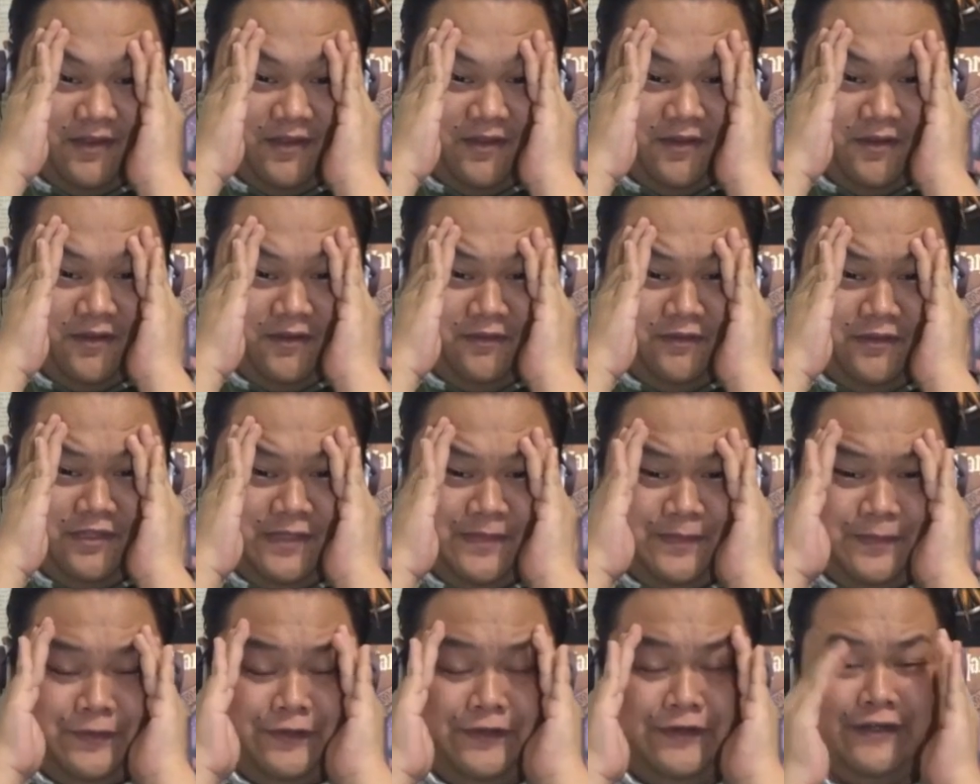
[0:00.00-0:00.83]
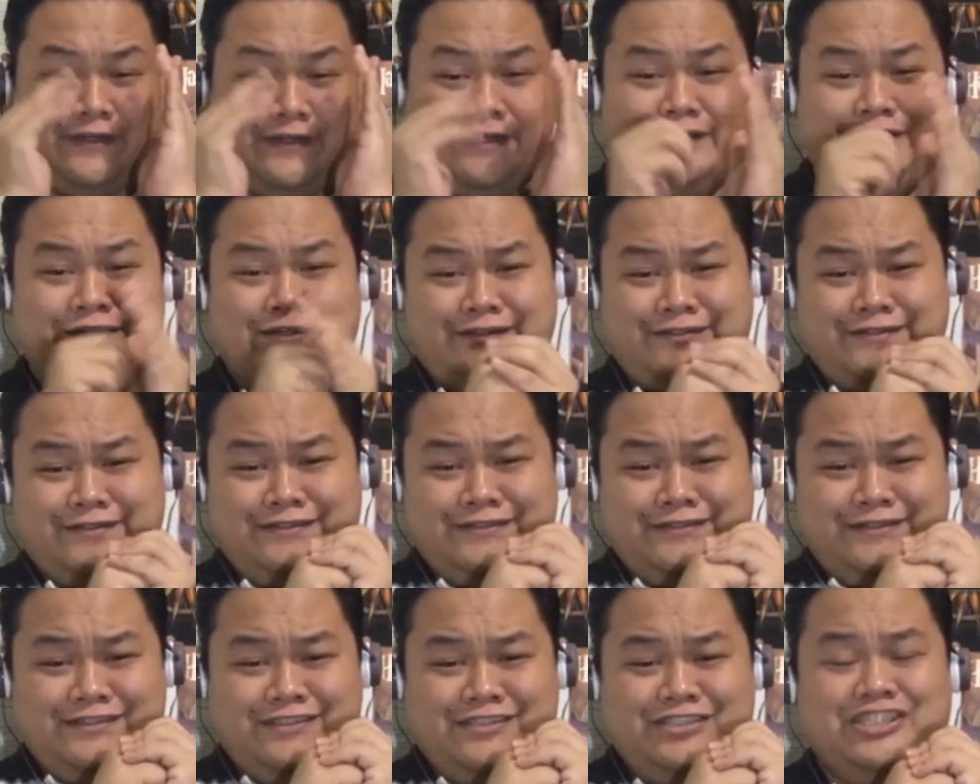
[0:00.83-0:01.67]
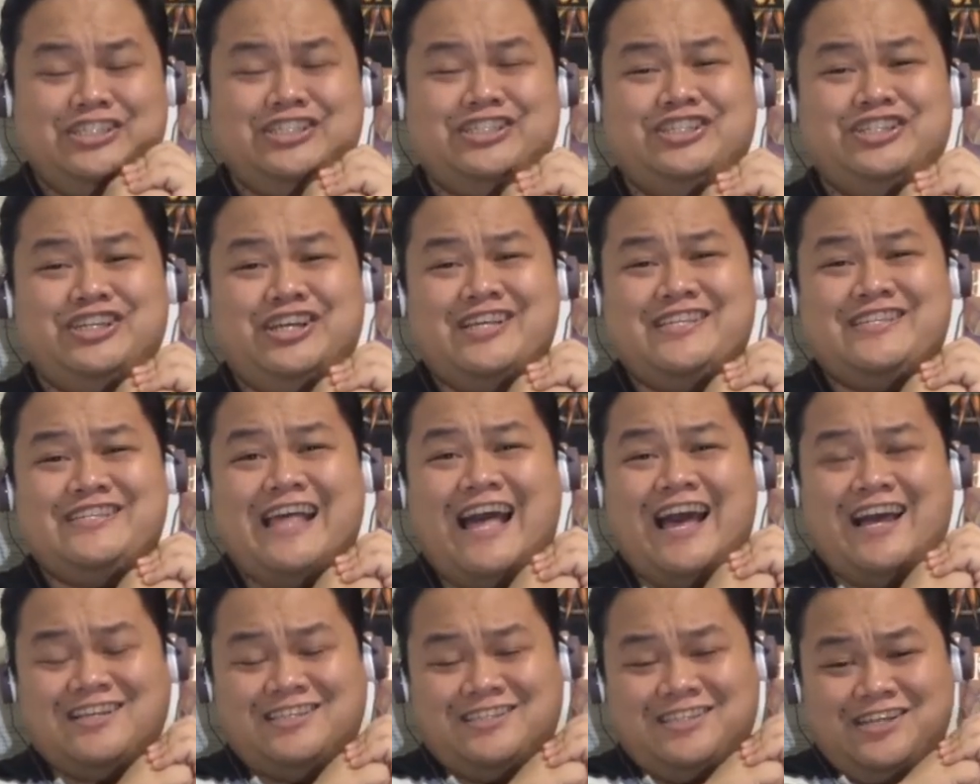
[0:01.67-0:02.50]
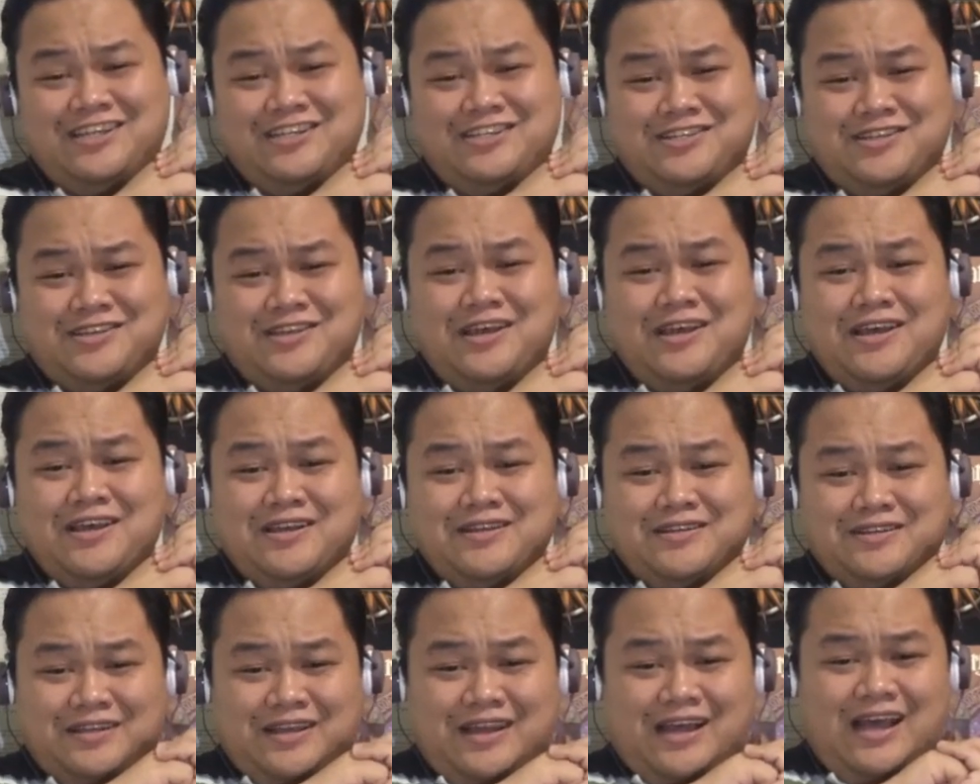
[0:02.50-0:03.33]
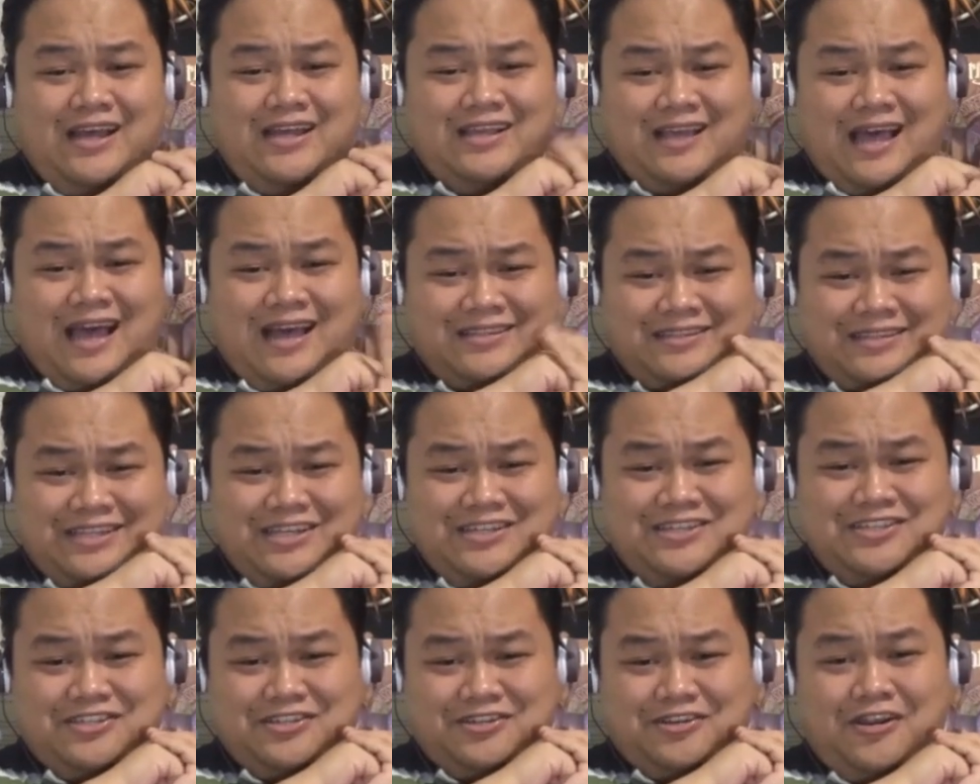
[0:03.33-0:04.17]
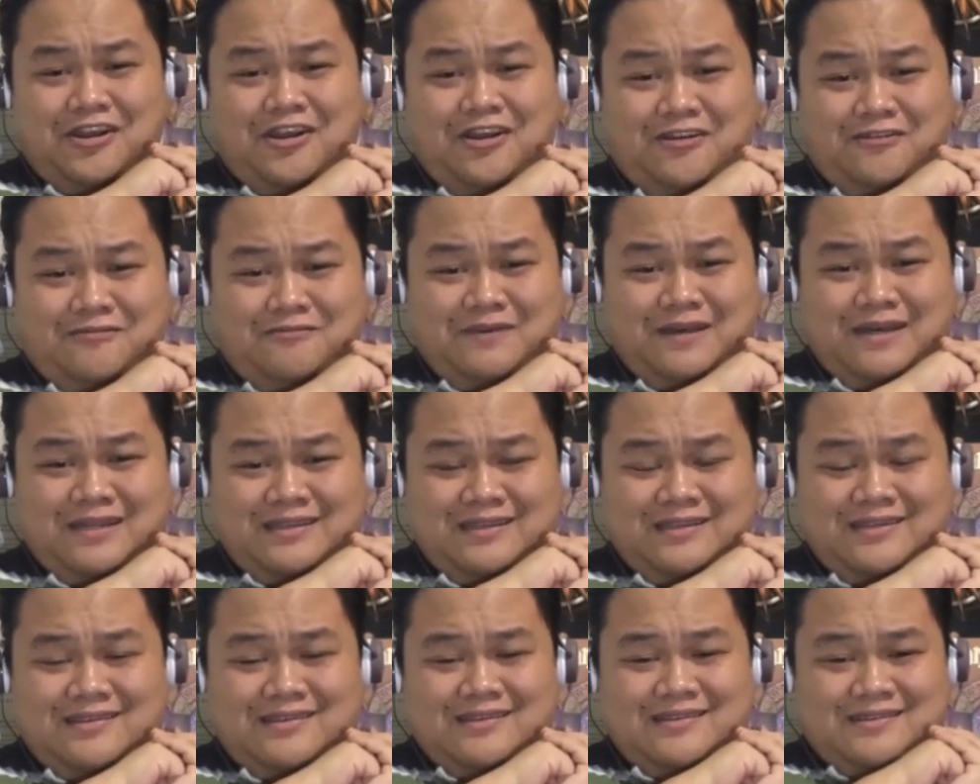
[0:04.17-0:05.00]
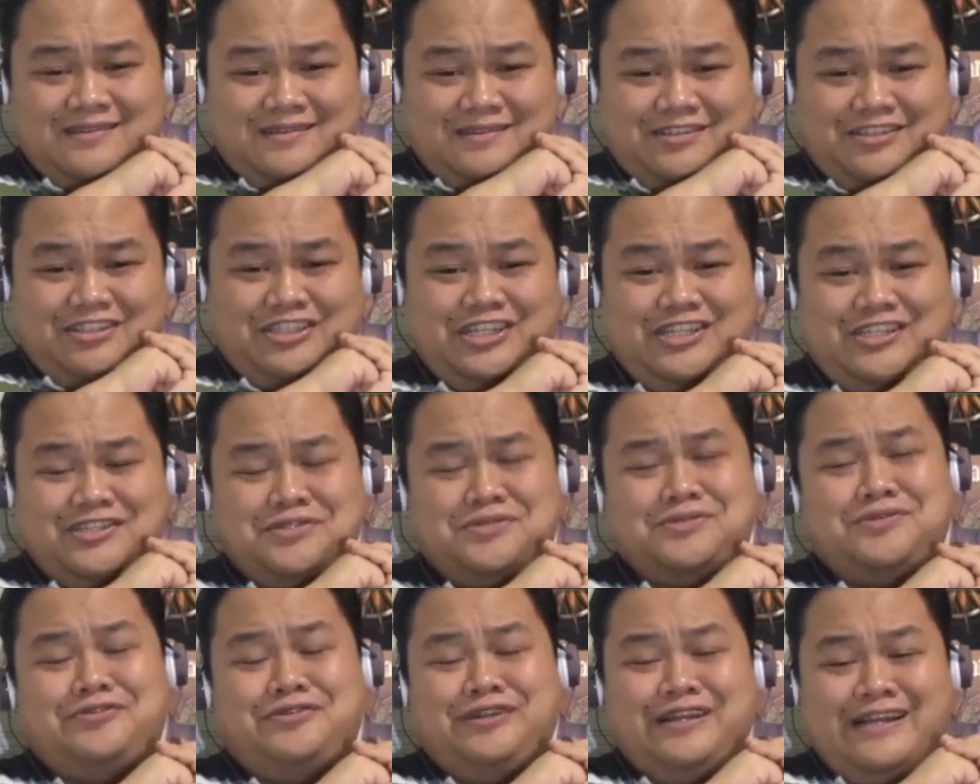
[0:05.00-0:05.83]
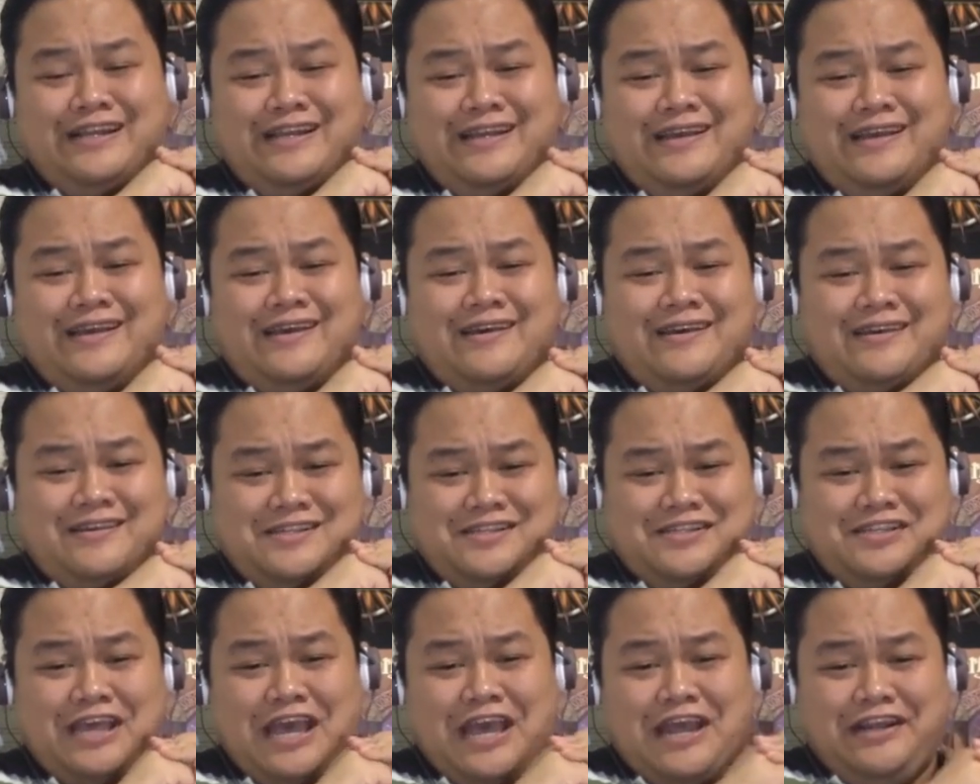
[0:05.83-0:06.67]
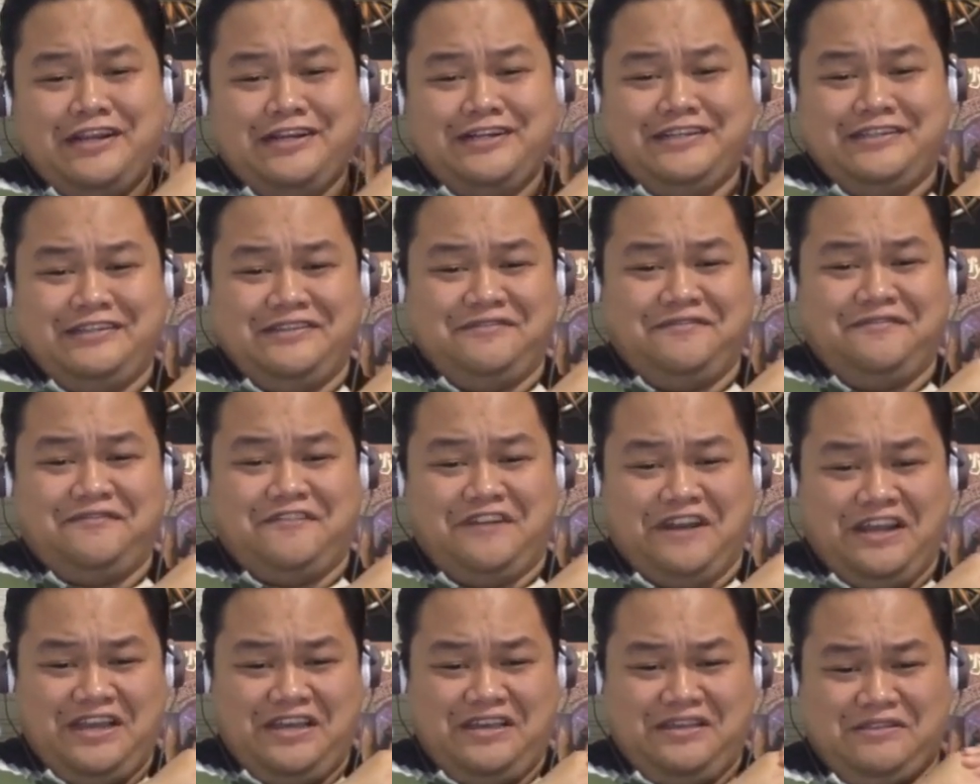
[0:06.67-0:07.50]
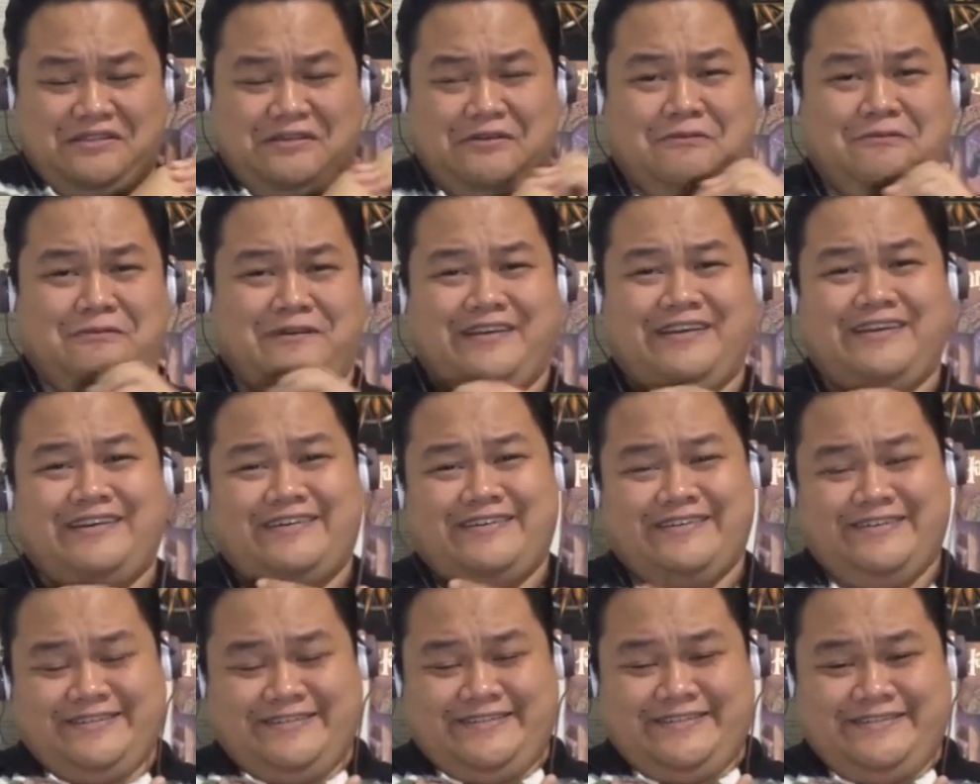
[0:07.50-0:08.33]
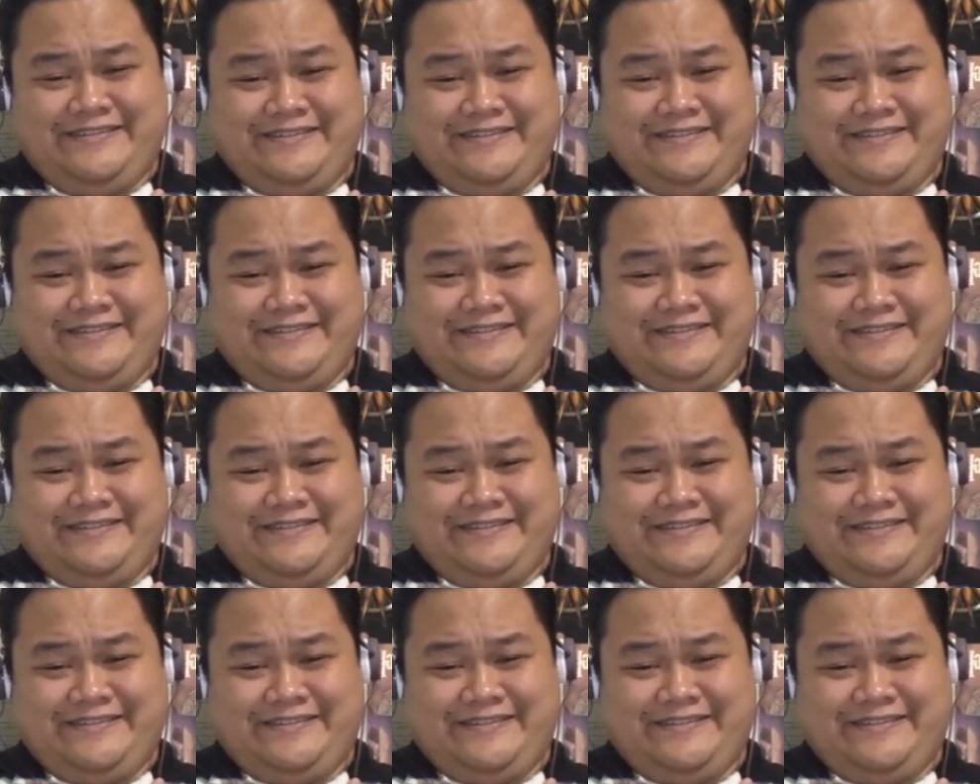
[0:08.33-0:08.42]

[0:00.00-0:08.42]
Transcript: Oh, this poor girl. She's just acting strong, but she's really scared and afraid. Oh my god.